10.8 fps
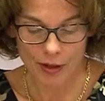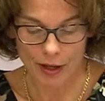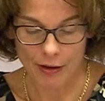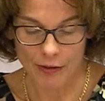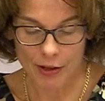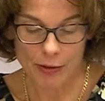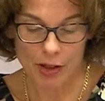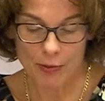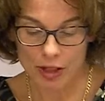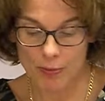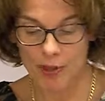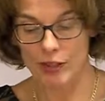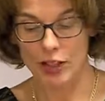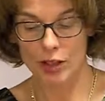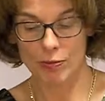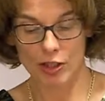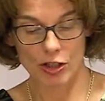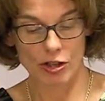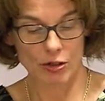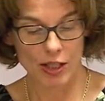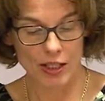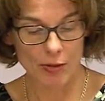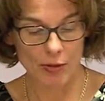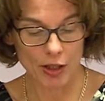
I feel the responsibility to present Judaism